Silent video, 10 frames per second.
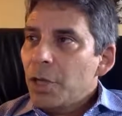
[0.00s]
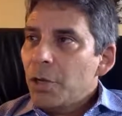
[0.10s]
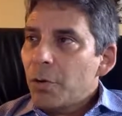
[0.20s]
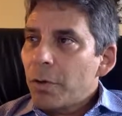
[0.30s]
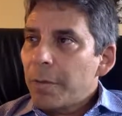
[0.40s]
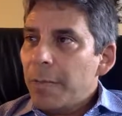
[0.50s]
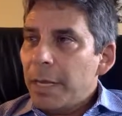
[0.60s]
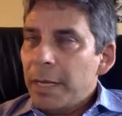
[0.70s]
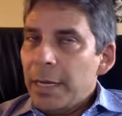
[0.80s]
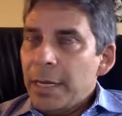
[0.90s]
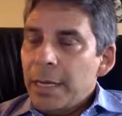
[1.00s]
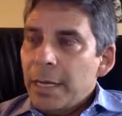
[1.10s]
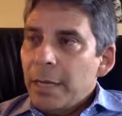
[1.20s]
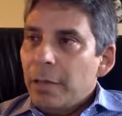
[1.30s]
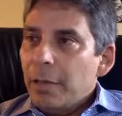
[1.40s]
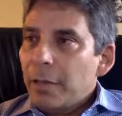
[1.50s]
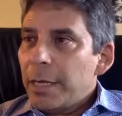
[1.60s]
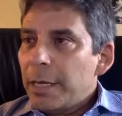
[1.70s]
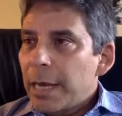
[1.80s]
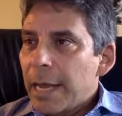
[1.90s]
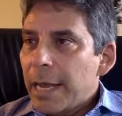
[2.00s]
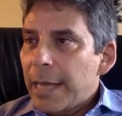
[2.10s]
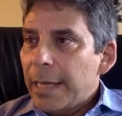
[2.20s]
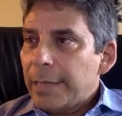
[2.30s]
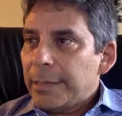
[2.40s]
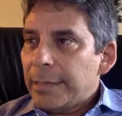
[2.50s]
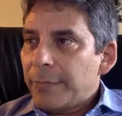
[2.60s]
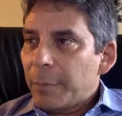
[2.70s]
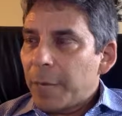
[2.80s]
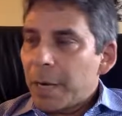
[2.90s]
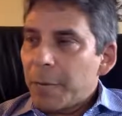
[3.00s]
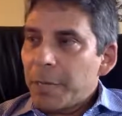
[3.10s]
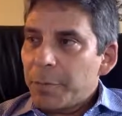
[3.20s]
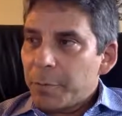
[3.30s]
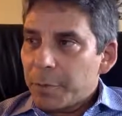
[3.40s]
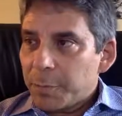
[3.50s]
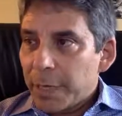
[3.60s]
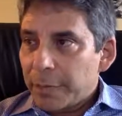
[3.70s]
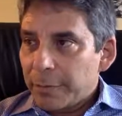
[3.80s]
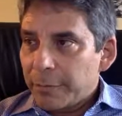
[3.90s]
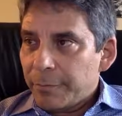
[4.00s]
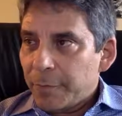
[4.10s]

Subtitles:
you're going to be looking at, from a company perspective,